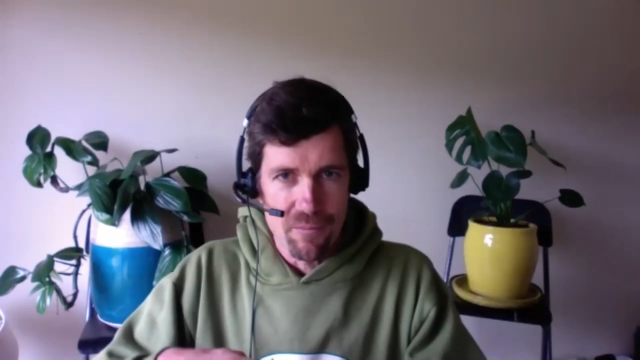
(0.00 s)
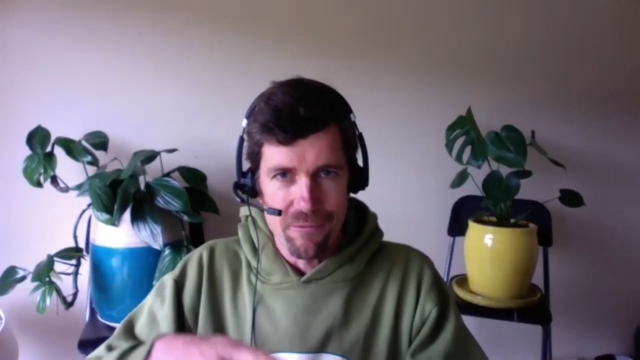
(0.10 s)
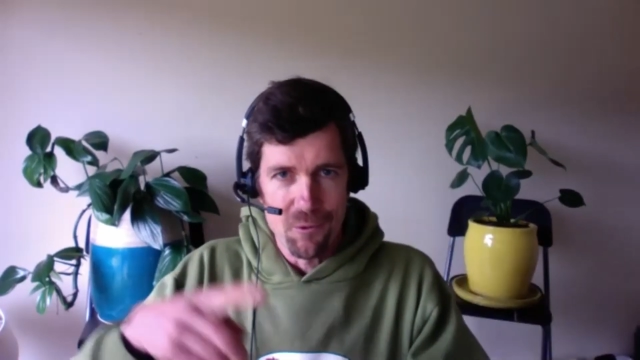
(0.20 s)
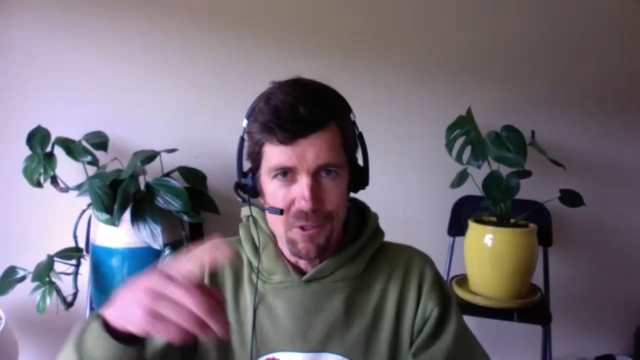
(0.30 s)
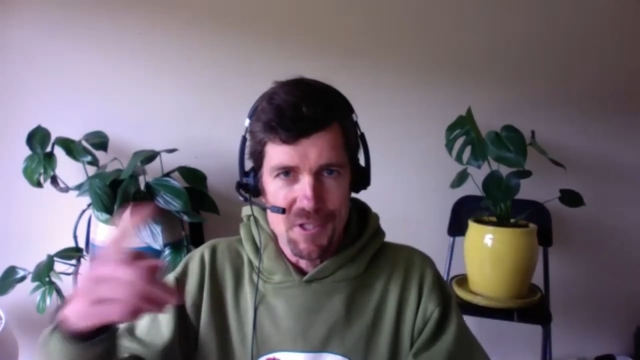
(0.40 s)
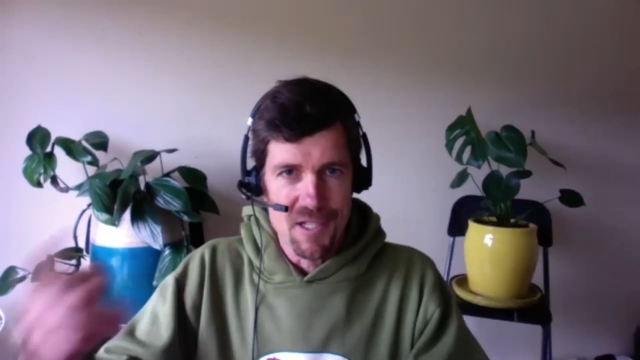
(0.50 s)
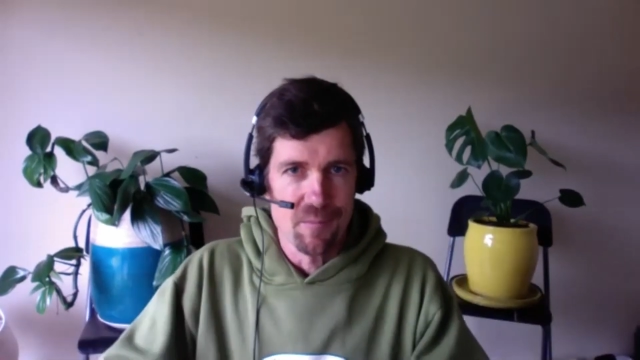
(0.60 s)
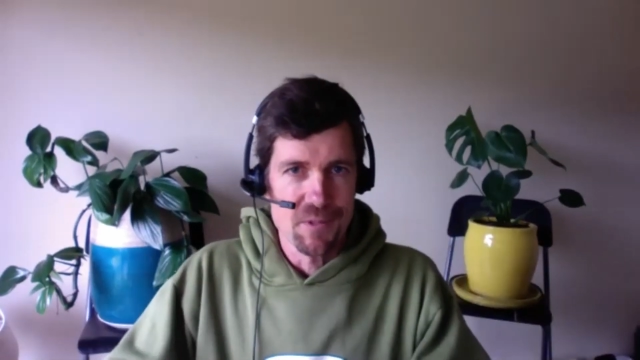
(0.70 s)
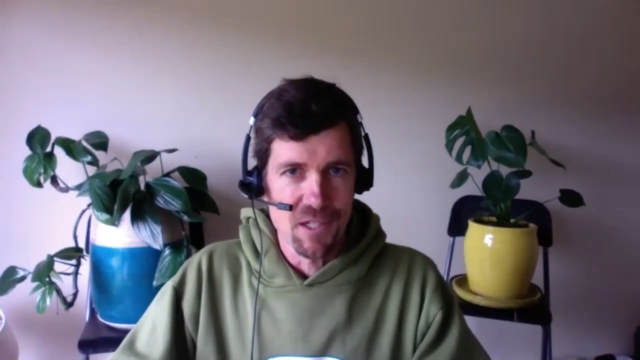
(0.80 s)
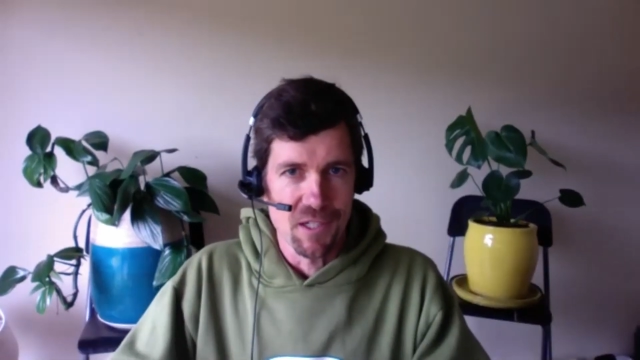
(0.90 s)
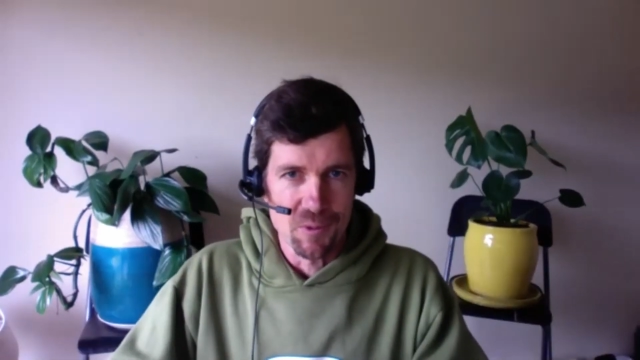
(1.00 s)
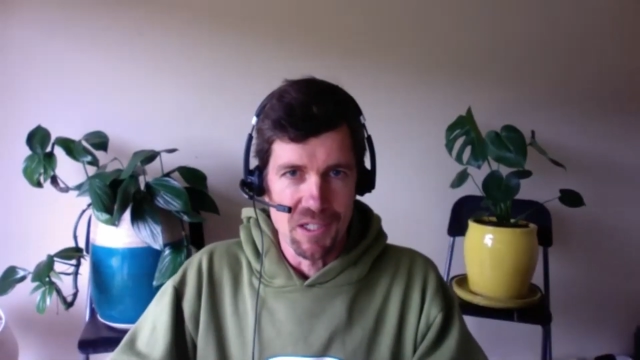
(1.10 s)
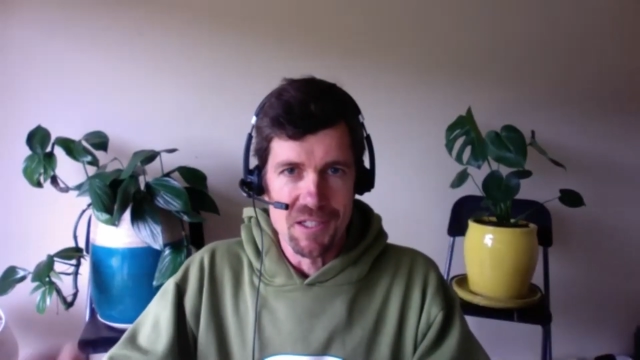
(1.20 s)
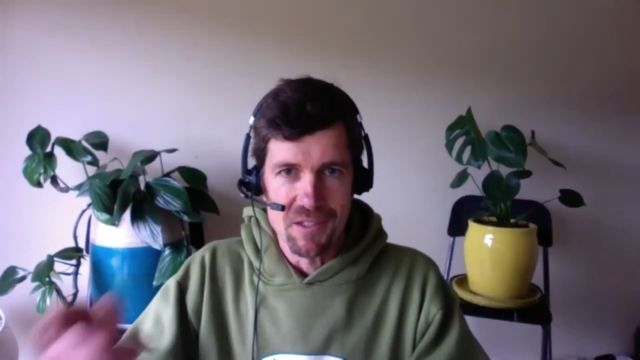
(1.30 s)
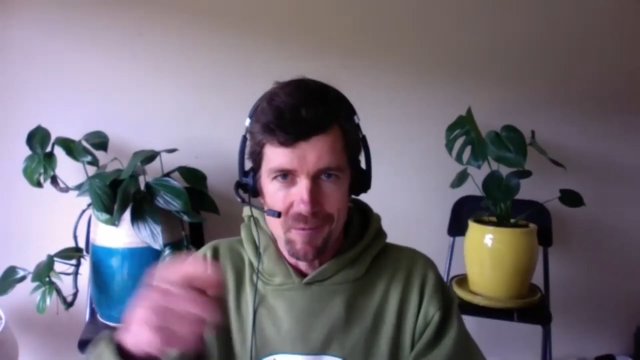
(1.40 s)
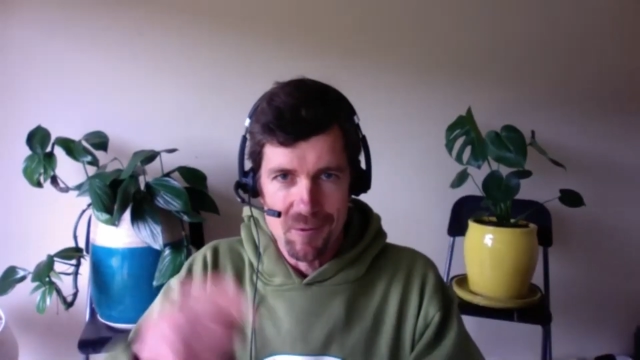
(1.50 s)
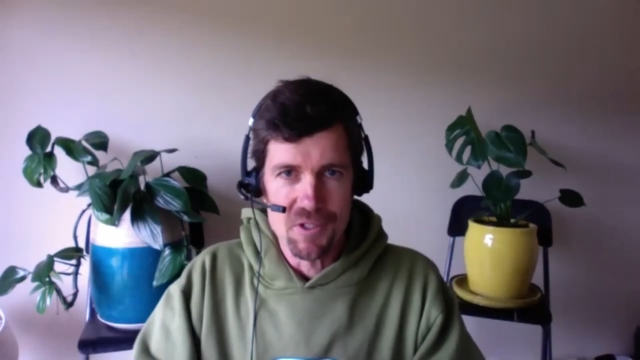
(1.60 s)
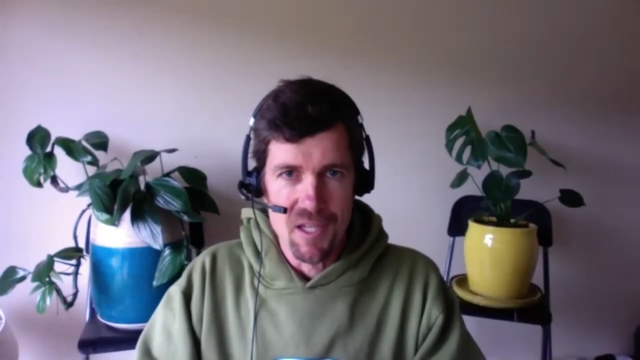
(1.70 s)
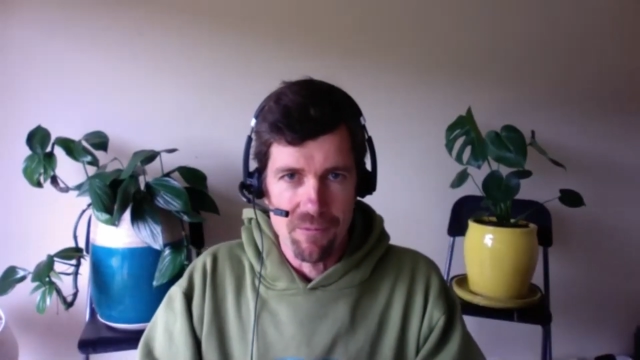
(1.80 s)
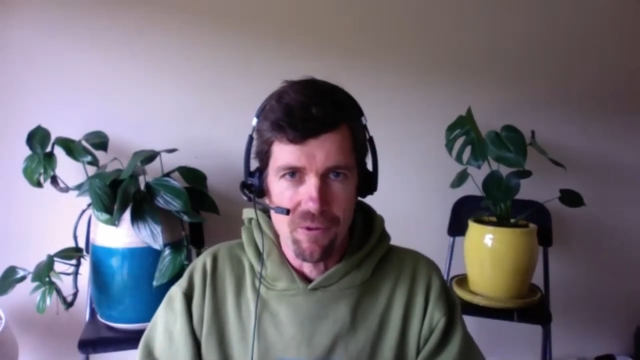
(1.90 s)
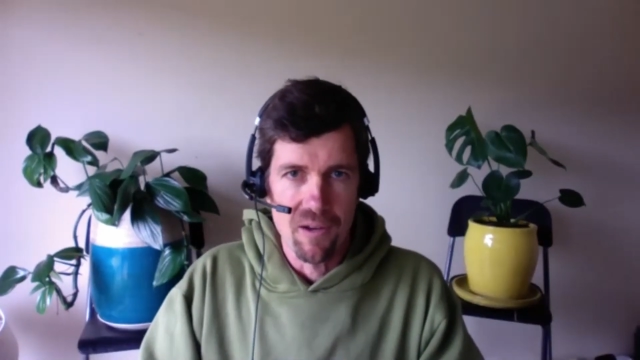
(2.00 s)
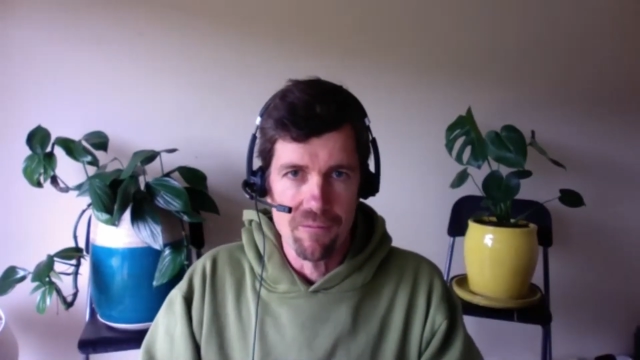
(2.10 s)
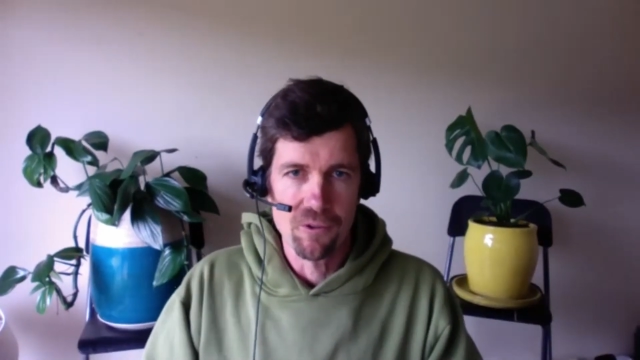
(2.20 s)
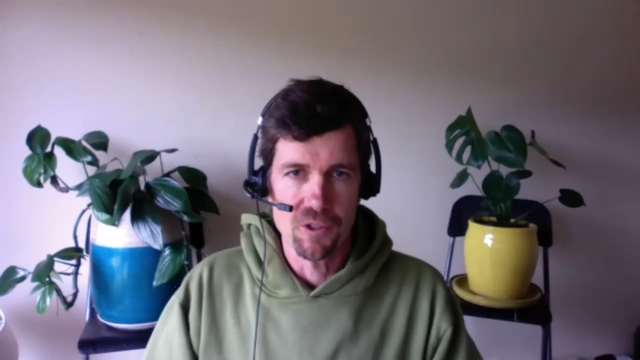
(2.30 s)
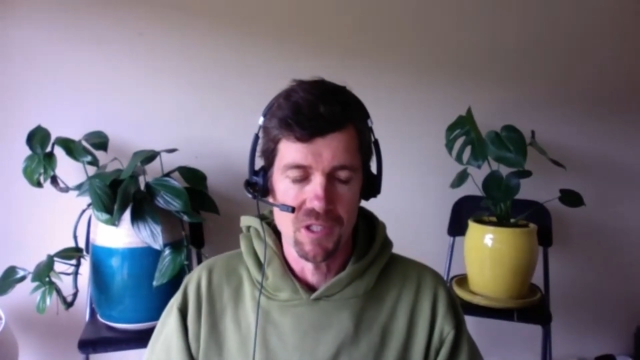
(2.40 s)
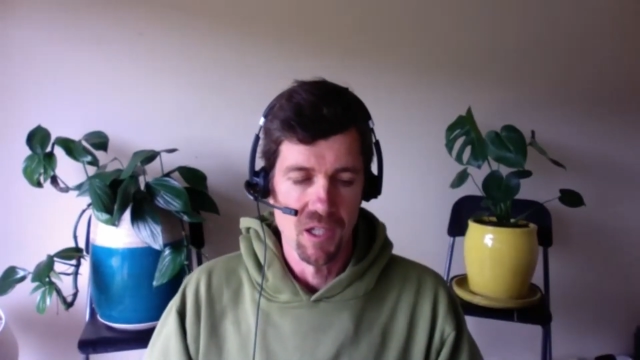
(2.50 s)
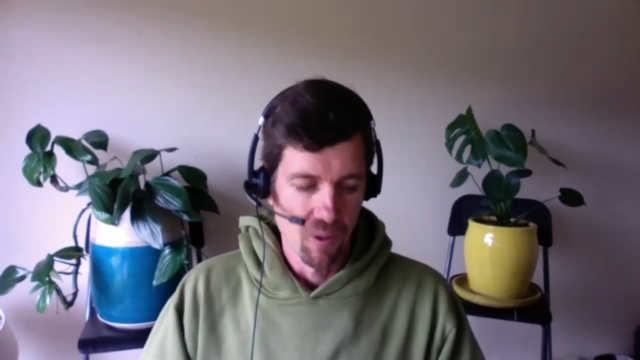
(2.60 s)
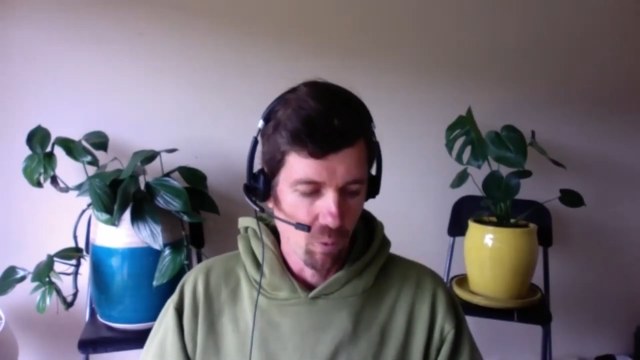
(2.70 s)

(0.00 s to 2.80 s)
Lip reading: 4 to step 6. We need to do step 5 first.